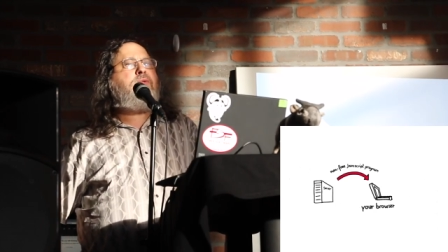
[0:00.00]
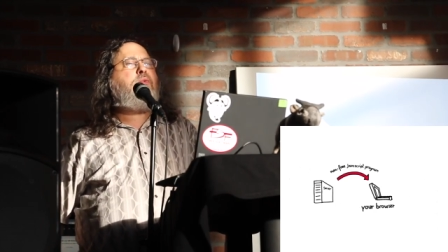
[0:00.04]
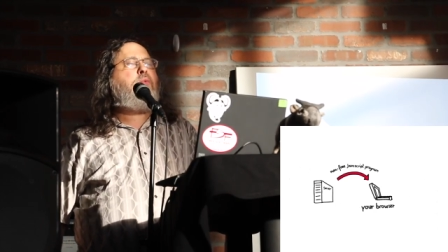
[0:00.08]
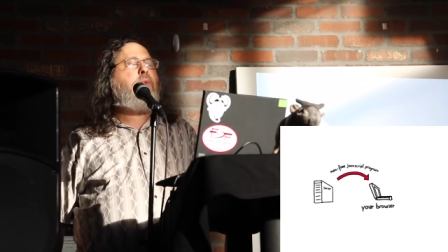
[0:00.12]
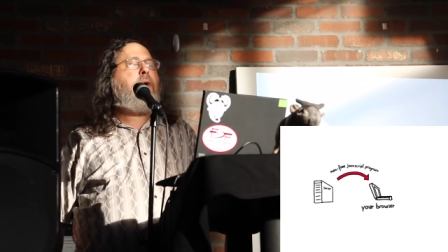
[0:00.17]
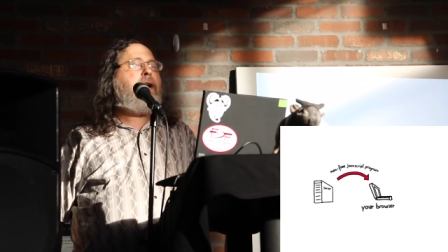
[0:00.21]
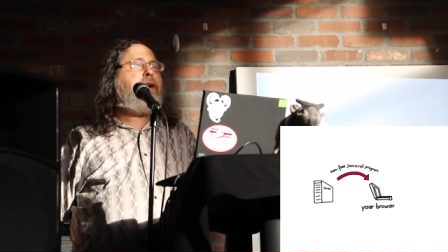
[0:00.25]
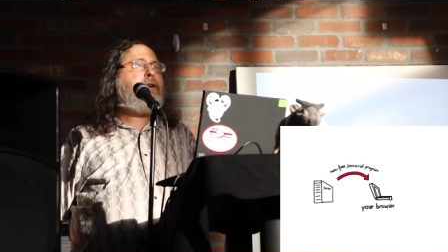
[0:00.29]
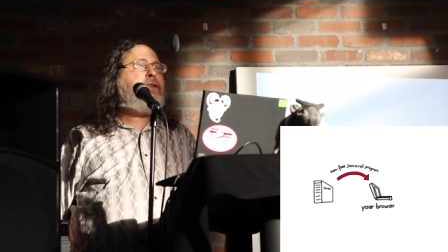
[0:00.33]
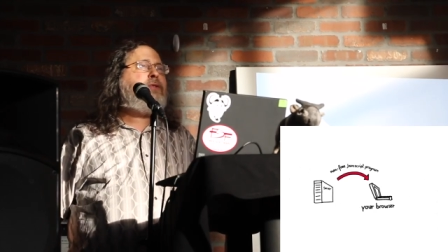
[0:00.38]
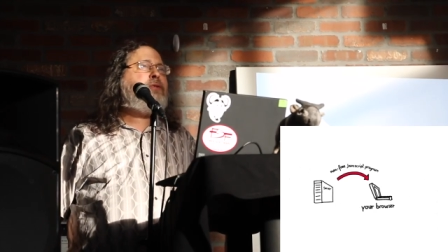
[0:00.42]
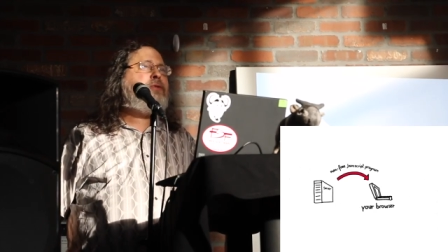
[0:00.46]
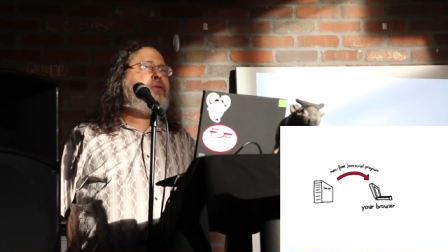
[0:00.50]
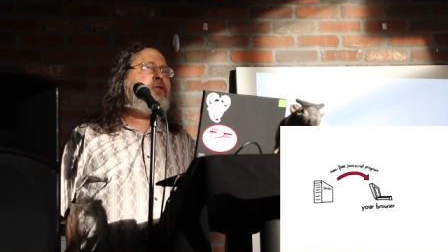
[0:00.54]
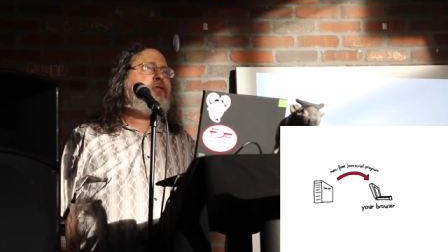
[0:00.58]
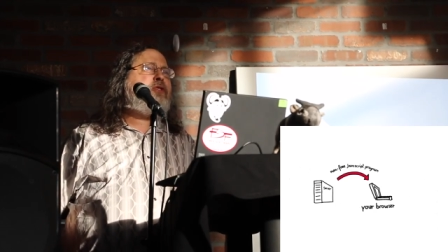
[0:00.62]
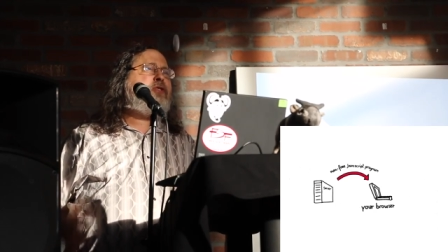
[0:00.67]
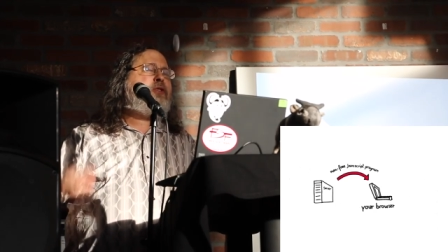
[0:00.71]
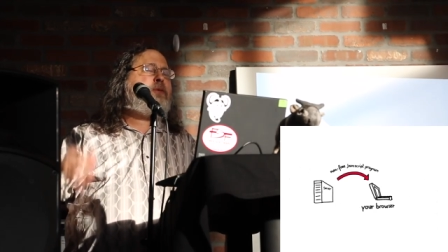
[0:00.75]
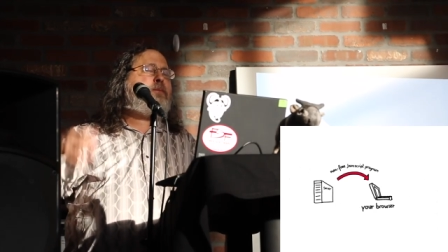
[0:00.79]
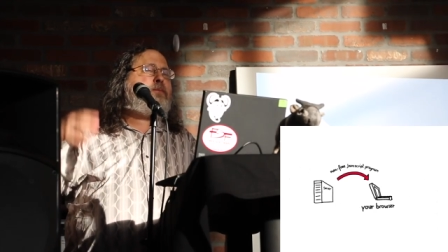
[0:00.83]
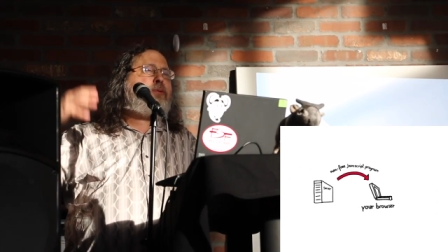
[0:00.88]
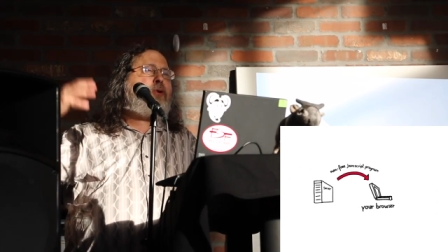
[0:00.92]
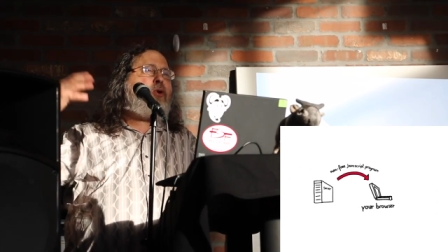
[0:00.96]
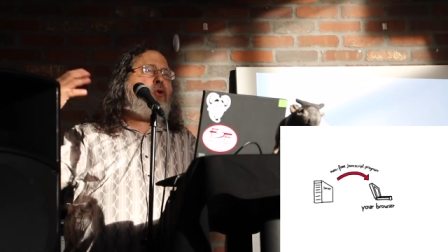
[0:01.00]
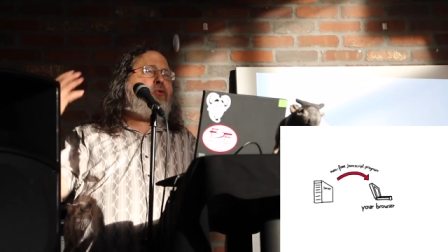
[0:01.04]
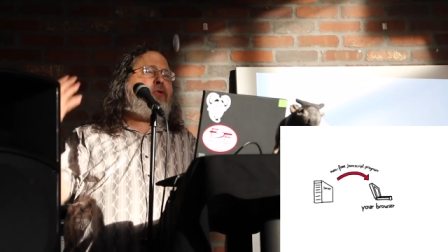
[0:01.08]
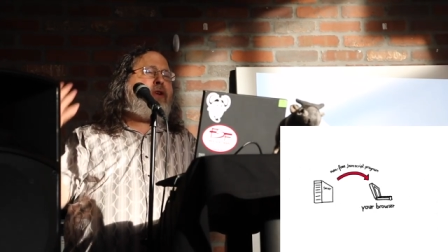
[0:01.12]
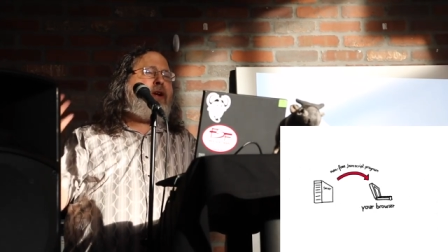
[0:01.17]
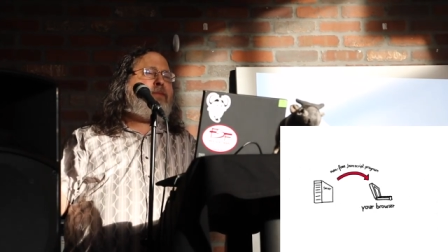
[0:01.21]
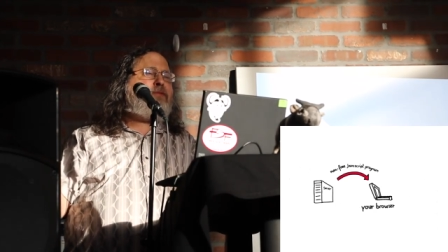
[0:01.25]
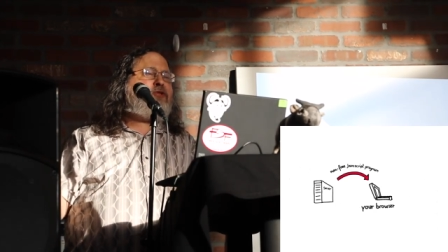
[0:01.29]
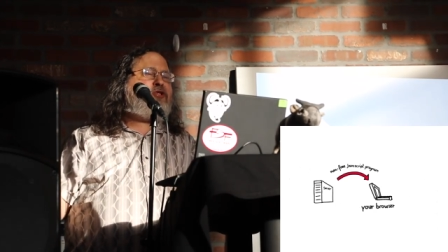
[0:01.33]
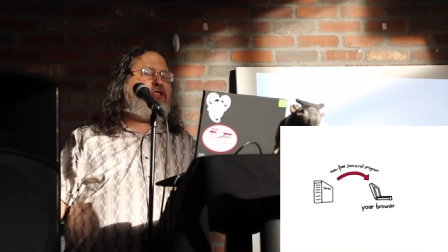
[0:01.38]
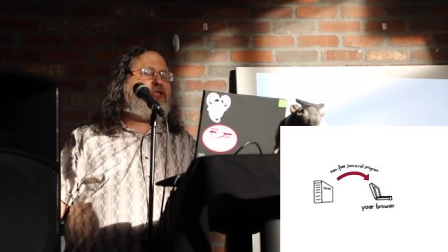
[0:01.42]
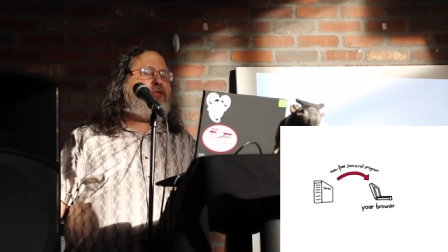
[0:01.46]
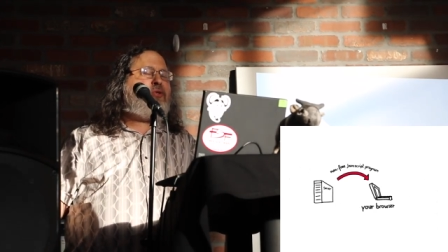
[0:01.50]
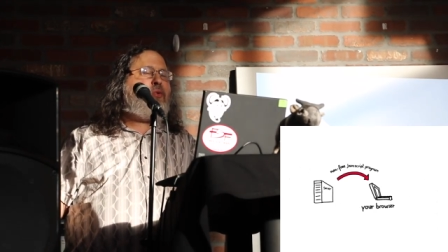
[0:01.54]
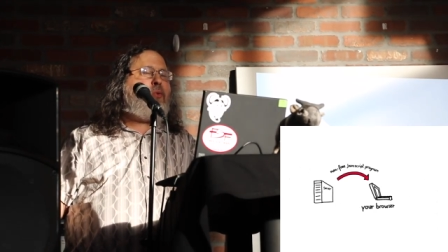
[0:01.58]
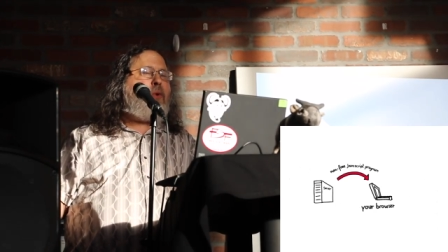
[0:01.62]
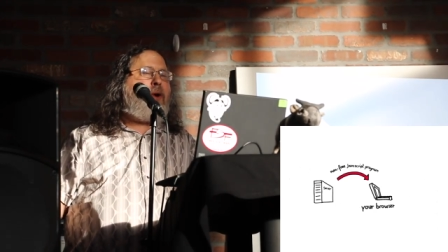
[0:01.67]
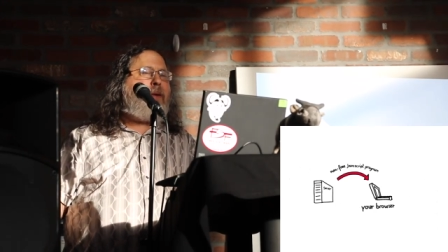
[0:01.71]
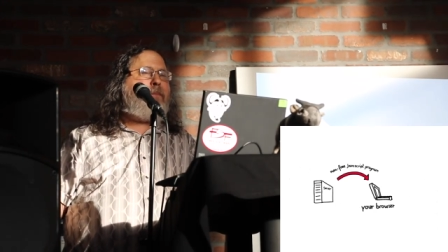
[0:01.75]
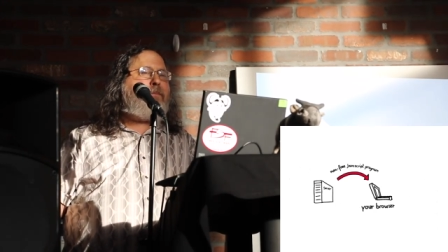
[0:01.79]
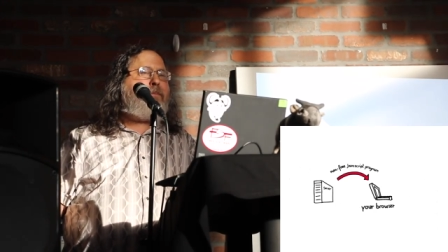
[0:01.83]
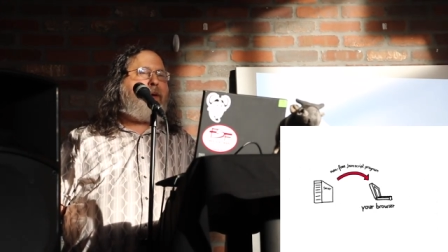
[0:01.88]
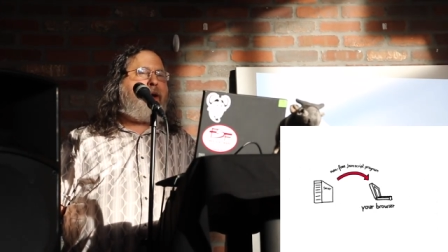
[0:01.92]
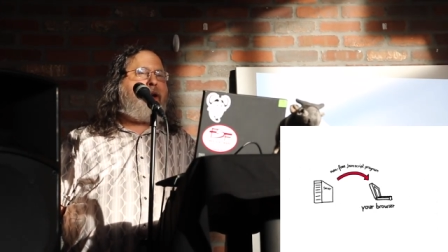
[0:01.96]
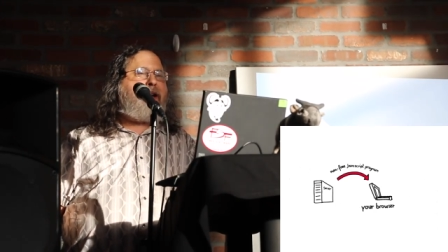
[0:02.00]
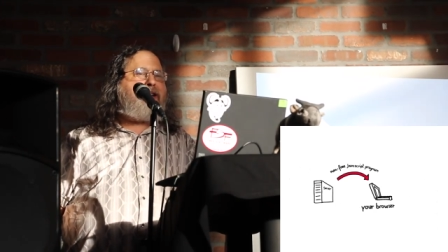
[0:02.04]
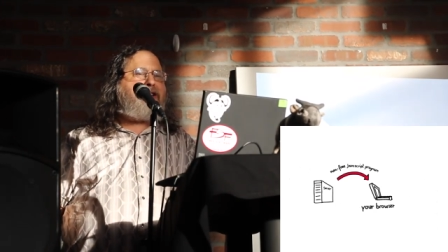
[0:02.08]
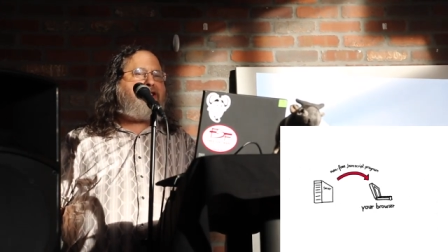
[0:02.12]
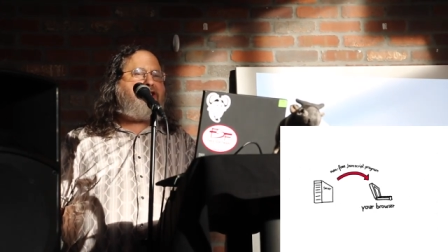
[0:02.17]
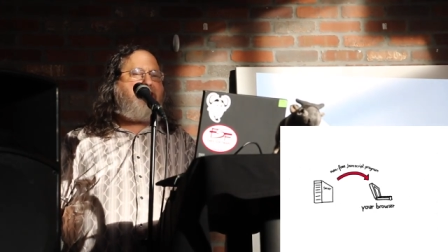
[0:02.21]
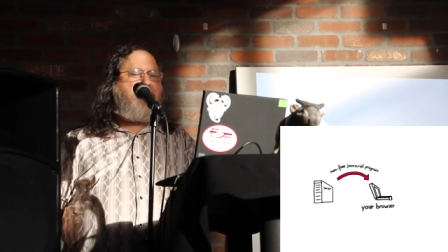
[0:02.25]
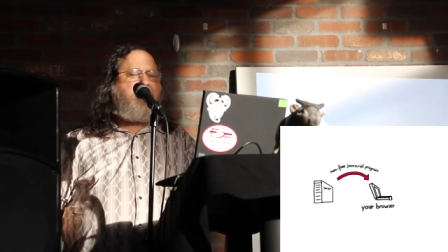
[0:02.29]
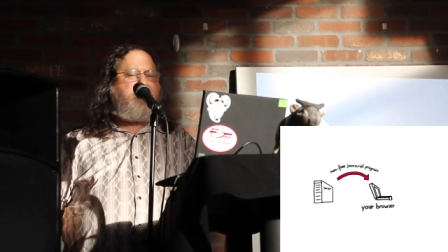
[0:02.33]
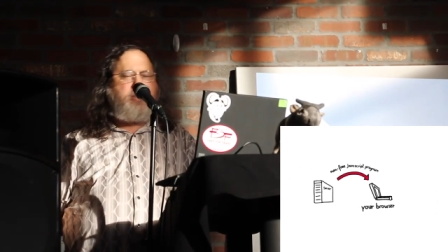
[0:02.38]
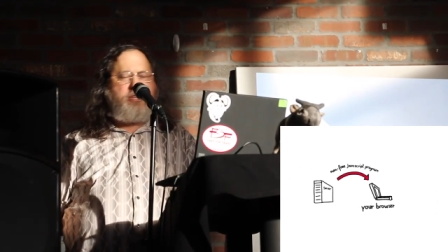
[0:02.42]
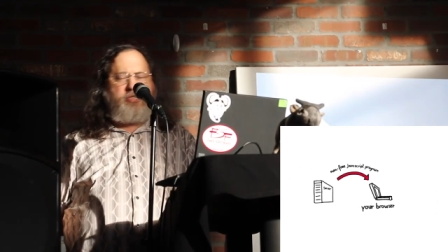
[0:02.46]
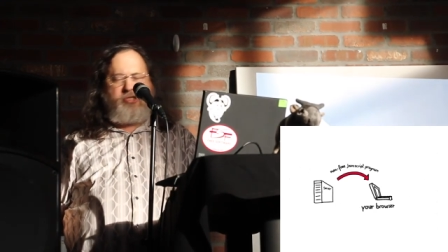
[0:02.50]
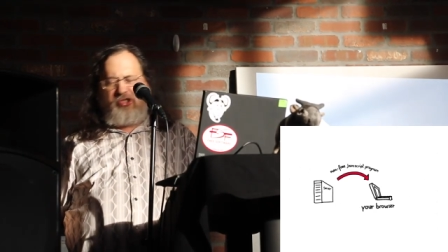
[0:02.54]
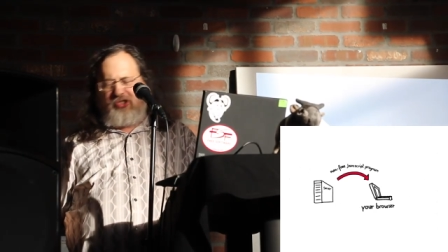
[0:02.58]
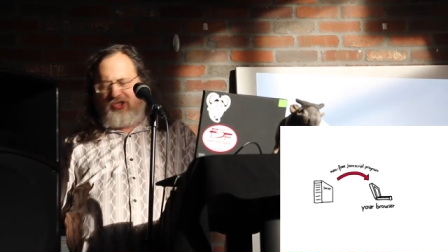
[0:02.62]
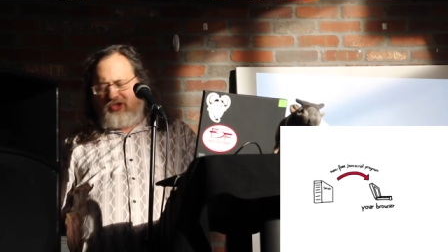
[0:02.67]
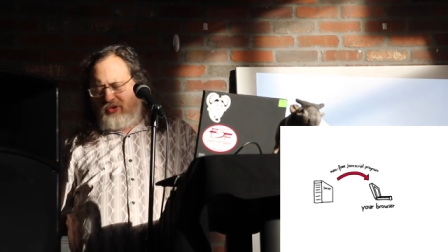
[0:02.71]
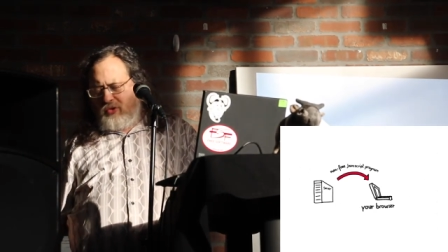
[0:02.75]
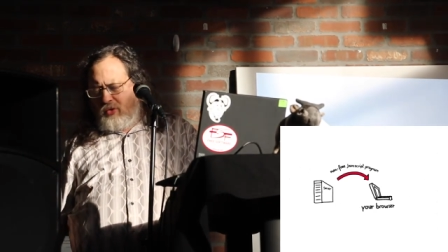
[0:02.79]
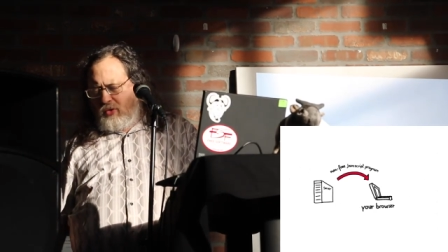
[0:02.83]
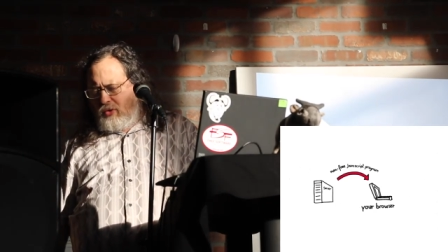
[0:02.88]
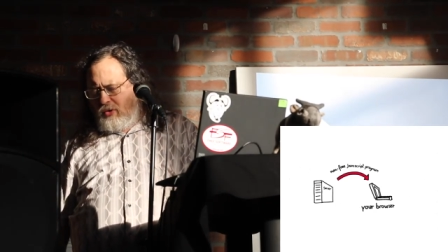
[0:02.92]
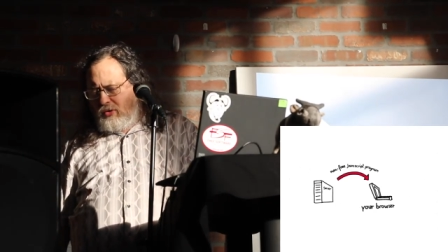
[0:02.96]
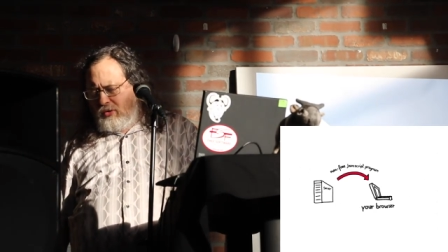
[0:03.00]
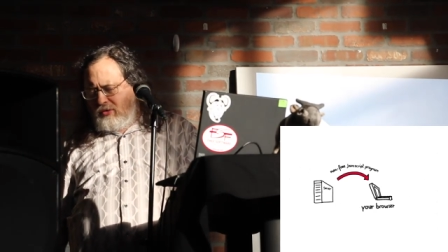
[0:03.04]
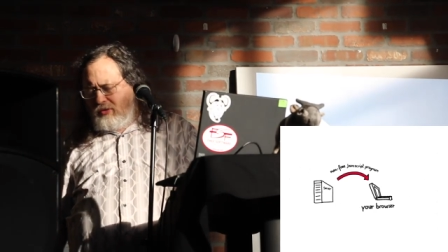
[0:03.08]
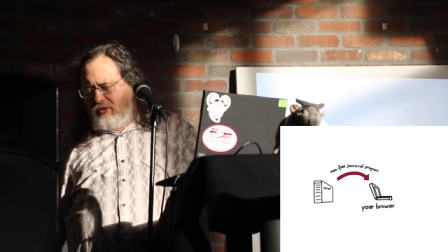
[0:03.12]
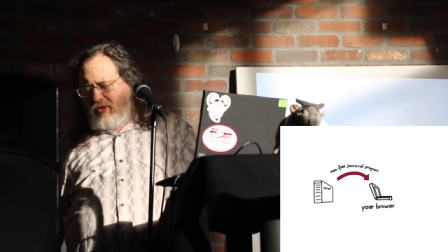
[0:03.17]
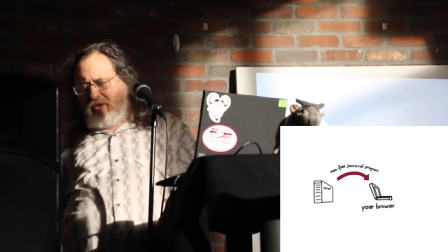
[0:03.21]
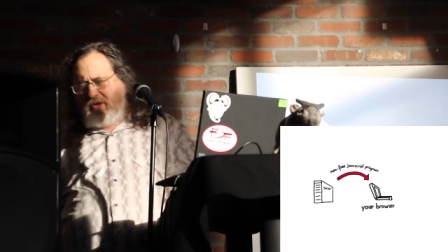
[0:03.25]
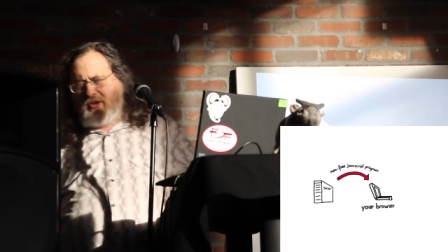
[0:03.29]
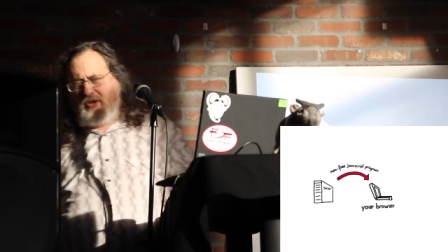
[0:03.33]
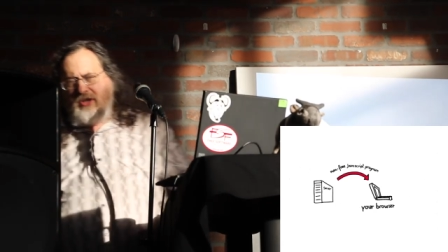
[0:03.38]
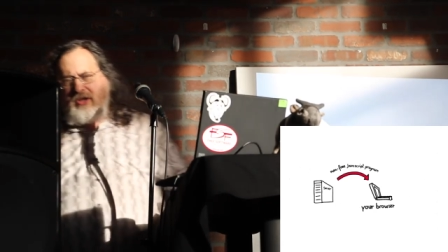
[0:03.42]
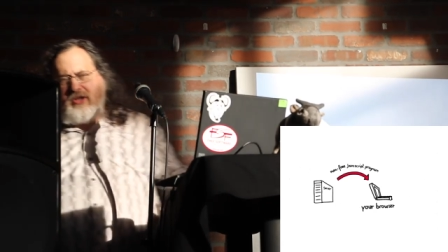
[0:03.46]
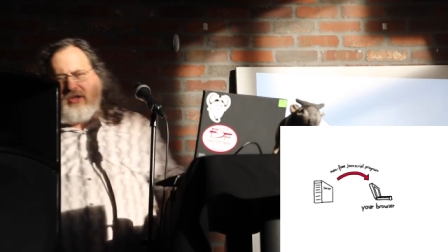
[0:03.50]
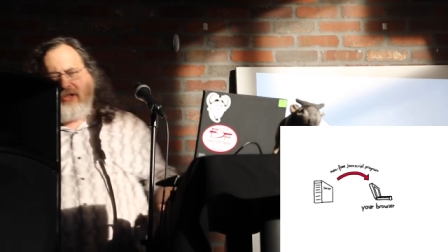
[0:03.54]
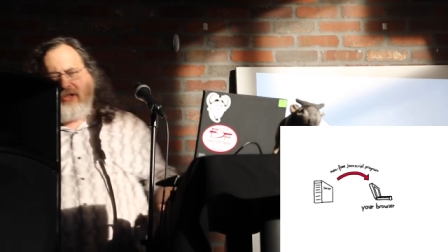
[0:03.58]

Well, the programs in the web page get installed